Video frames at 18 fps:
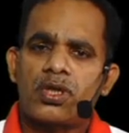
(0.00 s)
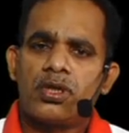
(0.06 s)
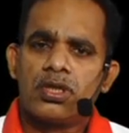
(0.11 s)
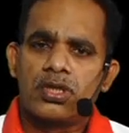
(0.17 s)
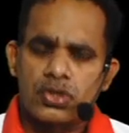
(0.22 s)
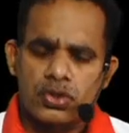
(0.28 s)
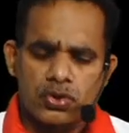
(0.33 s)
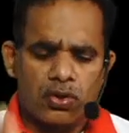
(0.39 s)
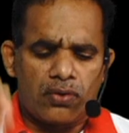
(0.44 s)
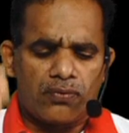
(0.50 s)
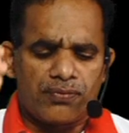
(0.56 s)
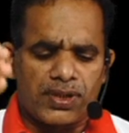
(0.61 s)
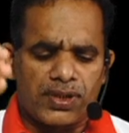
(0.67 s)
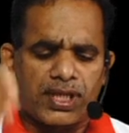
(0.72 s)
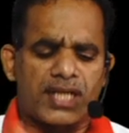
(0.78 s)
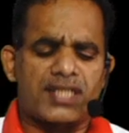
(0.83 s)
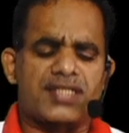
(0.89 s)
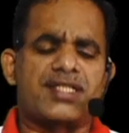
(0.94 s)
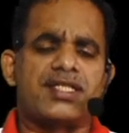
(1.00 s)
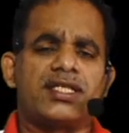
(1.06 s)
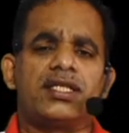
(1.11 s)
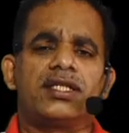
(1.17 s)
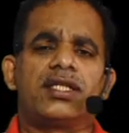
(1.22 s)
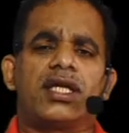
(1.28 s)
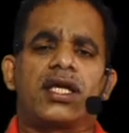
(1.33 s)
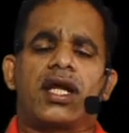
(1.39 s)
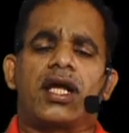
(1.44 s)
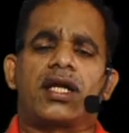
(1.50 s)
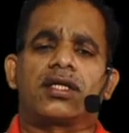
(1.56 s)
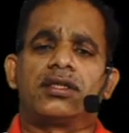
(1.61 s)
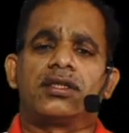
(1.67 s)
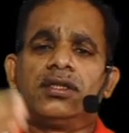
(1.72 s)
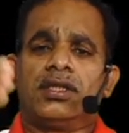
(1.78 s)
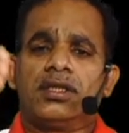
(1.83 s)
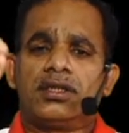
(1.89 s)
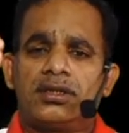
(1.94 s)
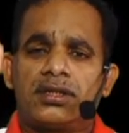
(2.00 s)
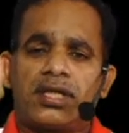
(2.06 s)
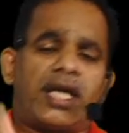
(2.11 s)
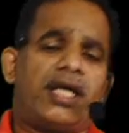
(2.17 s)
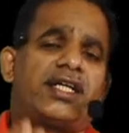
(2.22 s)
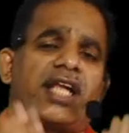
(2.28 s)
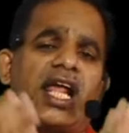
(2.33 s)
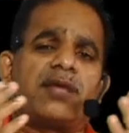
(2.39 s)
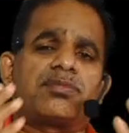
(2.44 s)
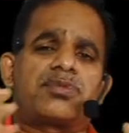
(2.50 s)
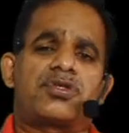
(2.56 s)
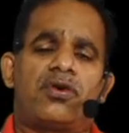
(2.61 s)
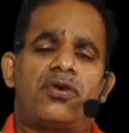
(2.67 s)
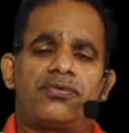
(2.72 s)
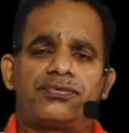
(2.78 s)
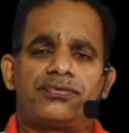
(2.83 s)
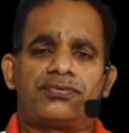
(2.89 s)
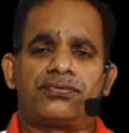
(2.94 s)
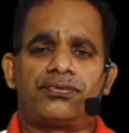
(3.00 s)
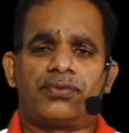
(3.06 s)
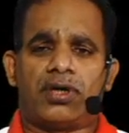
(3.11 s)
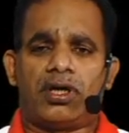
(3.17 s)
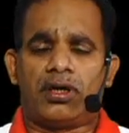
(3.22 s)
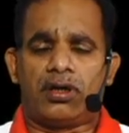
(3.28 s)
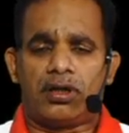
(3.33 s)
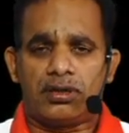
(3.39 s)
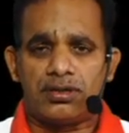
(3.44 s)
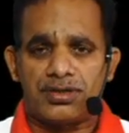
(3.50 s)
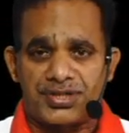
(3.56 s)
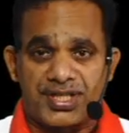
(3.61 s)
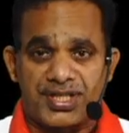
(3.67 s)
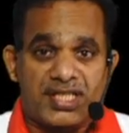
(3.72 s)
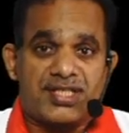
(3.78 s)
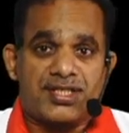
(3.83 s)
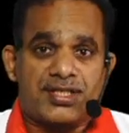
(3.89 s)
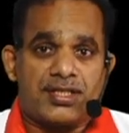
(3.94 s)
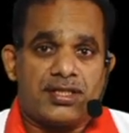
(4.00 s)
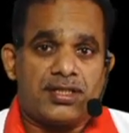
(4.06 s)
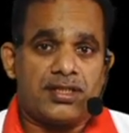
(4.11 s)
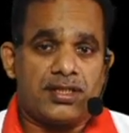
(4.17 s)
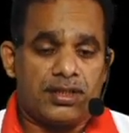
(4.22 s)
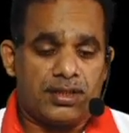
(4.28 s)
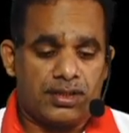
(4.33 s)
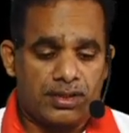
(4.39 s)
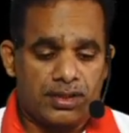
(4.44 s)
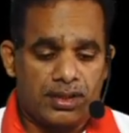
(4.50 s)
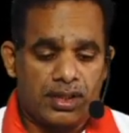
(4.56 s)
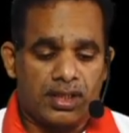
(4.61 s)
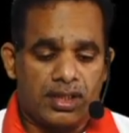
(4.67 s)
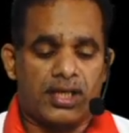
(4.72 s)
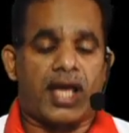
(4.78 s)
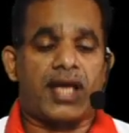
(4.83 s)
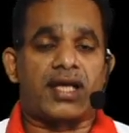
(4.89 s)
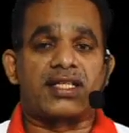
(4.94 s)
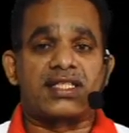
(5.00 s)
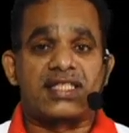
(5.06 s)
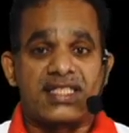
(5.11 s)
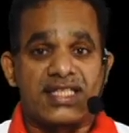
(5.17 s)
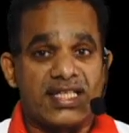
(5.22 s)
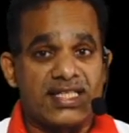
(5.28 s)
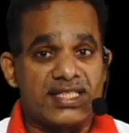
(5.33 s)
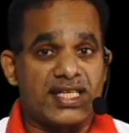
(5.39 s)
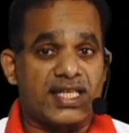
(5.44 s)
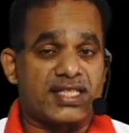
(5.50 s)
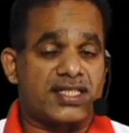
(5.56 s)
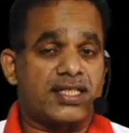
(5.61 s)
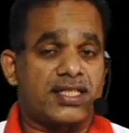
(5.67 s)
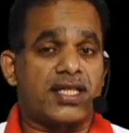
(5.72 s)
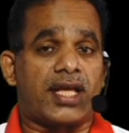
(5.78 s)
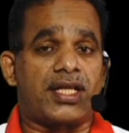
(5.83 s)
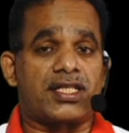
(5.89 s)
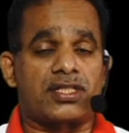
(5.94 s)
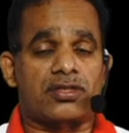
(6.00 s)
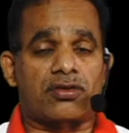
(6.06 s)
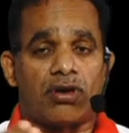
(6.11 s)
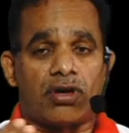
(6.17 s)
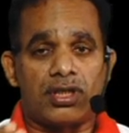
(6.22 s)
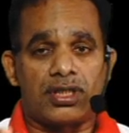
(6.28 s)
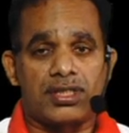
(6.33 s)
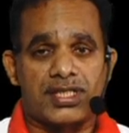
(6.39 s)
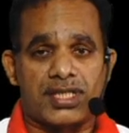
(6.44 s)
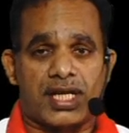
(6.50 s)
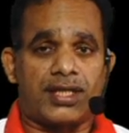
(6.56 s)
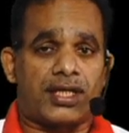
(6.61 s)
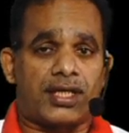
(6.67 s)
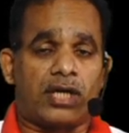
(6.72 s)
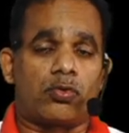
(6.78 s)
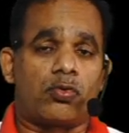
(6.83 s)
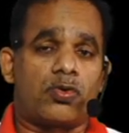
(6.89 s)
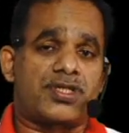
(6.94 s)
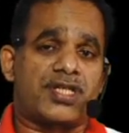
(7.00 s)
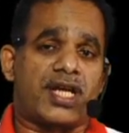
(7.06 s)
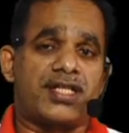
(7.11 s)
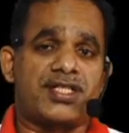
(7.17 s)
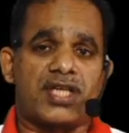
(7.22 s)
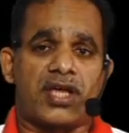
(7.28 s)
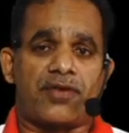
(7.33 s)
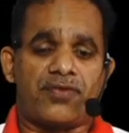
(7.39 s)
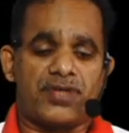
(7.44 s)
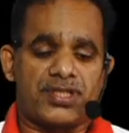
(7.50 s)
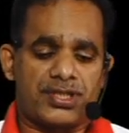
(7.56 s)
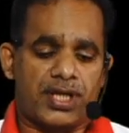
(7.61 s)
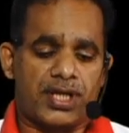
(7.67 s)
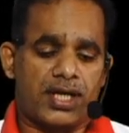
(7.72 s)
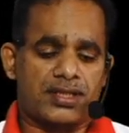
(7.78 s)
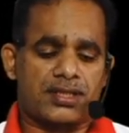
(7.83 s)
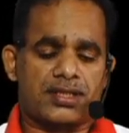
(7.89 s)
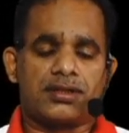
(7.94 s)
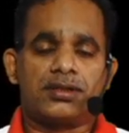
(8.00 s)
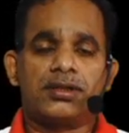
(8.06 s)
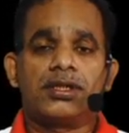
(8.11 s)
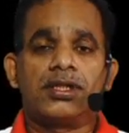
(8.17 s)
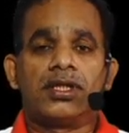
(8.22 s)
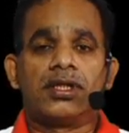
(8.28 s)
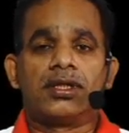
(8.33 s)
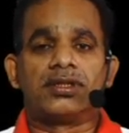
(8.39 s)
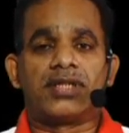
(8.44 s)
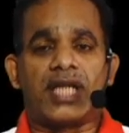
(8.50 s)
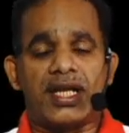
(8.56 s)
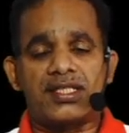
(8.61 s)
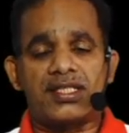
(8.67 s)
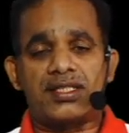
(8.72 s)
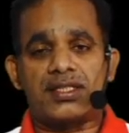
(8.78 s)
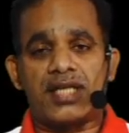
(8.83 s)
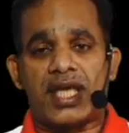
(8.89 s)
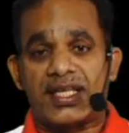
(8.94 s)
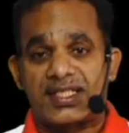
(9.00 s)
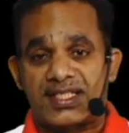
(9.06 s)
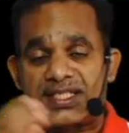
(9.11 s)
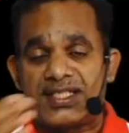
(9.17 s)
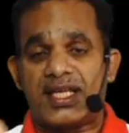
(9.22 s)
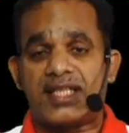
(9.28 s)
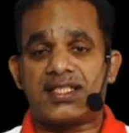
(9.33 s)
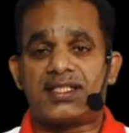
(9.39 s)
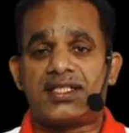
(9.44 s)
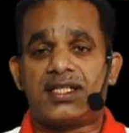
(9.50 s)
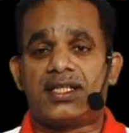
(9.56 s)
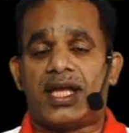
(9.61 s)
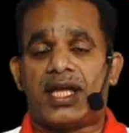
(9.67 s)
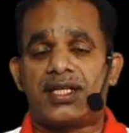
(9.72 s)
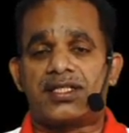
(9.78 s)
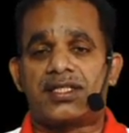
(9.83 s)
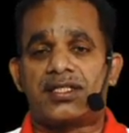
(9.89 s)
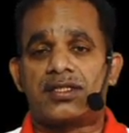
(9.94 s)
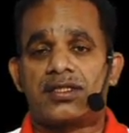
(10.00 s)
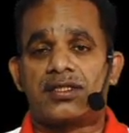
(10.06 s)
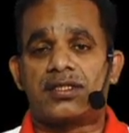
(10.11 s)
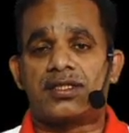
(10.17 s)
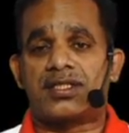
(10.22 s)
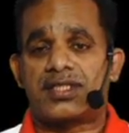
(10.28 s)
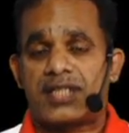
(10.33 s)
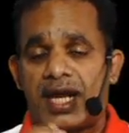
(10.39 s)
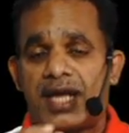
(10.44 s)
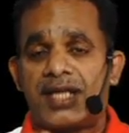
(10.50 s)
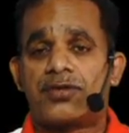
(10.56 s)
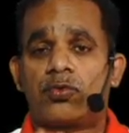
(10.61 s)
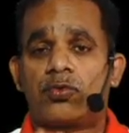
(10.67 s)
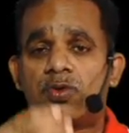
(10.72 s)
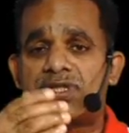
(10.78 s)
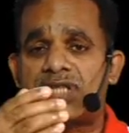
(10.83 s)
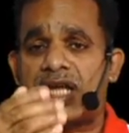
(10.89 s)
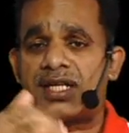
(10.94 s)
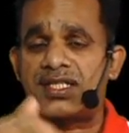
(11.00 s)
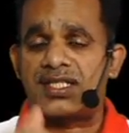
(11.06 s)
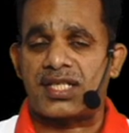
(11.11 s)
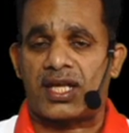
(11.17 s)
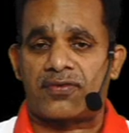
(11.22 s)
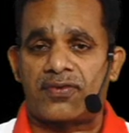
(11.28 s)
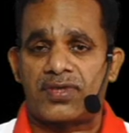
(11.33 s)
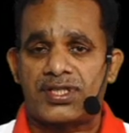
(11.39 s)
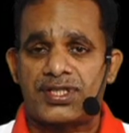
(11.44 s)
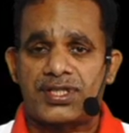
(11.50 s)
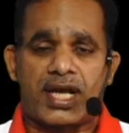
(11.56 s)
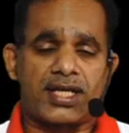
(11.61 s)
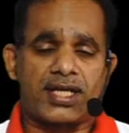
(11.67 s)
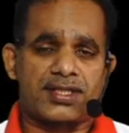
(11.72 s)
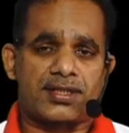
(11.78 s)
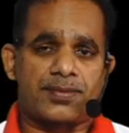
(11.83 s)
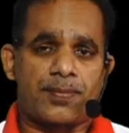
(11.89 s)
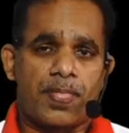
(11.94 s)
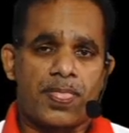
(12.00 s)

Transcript: So we can see there are three types of GST, like CGST, that is called Central Goods and Service Tax. Then SGST, that is State Goods and Service Tax.